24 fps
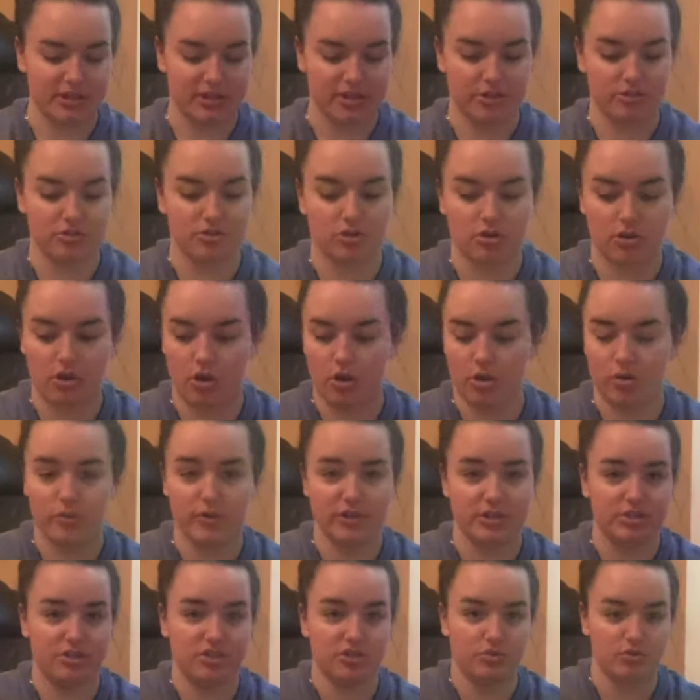These are
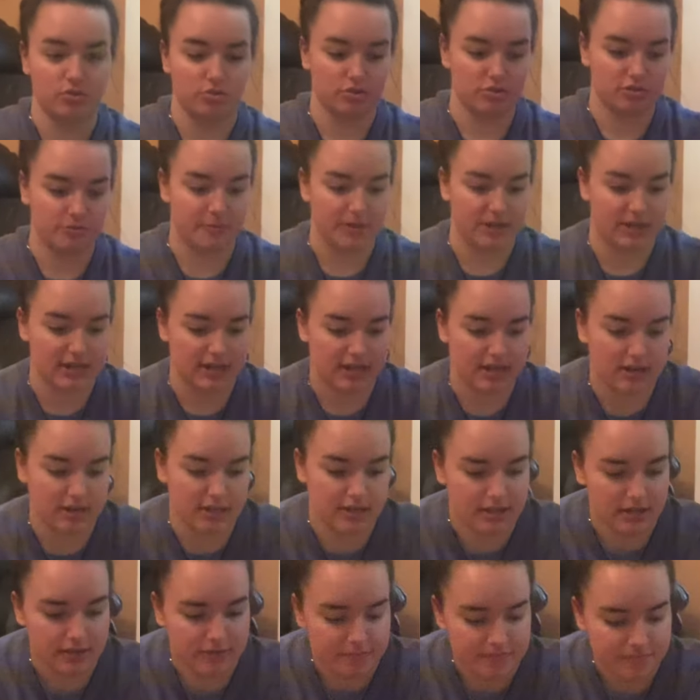always too good to me and
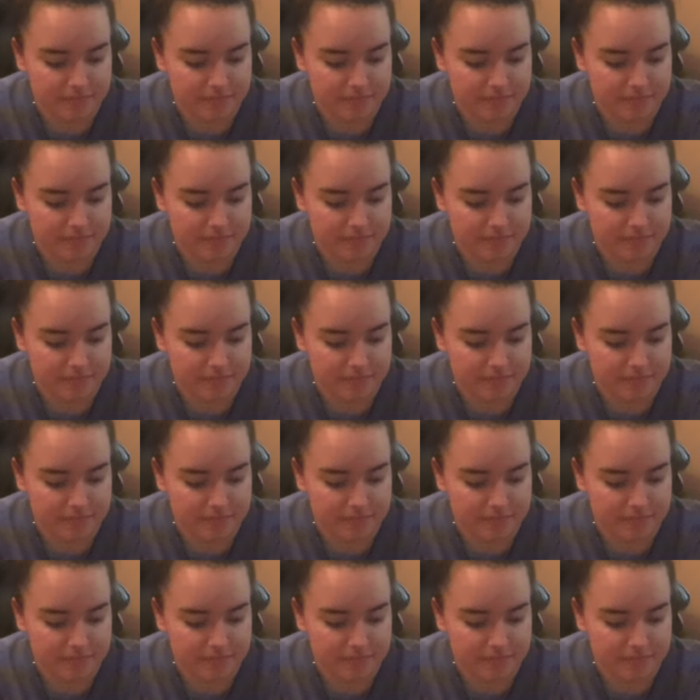Natalie.